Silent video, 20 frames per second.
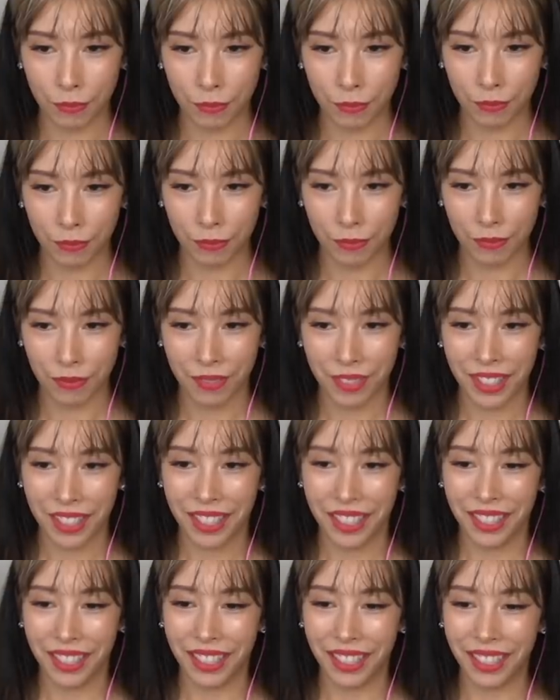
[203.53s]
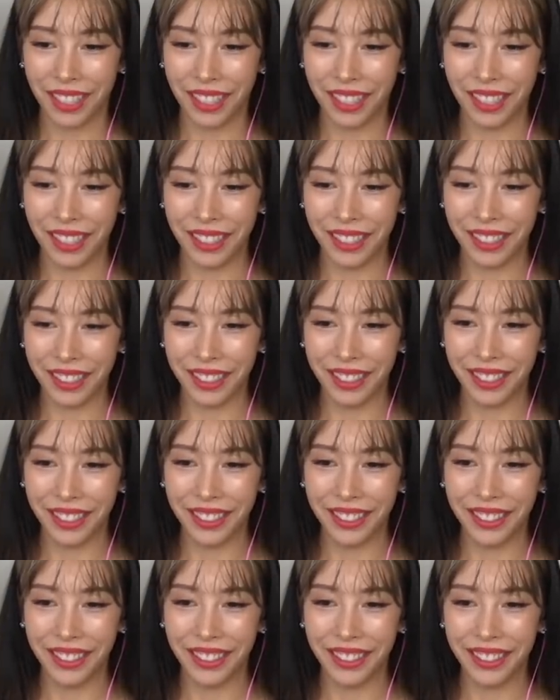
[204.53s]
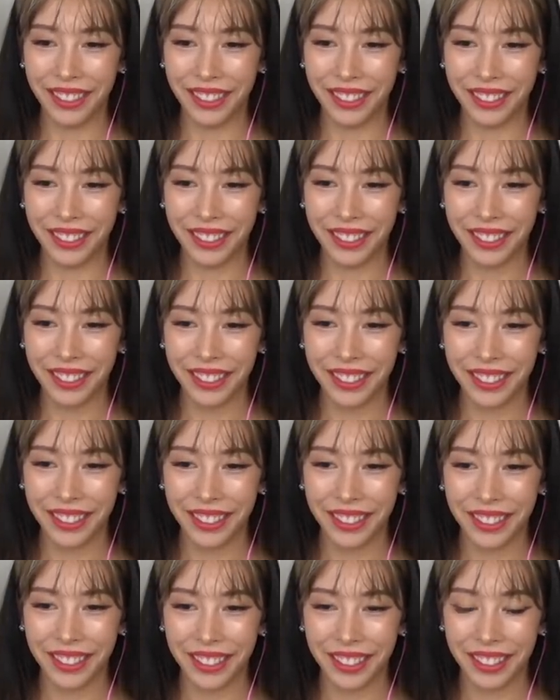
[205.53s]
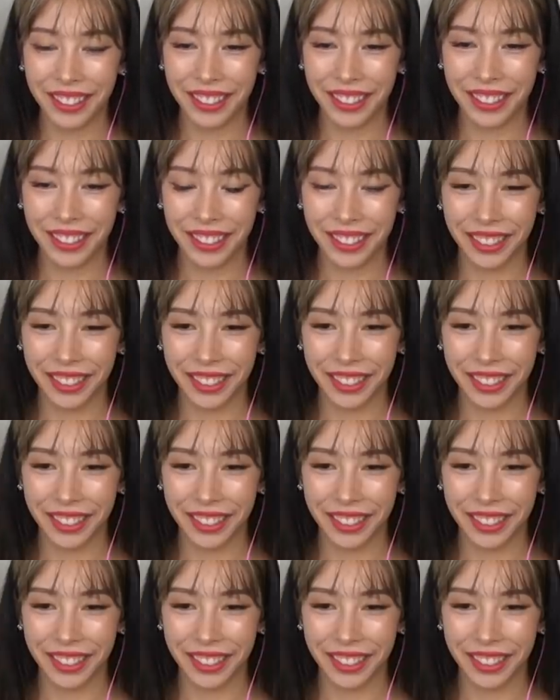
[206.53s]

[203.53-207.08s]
[no speech]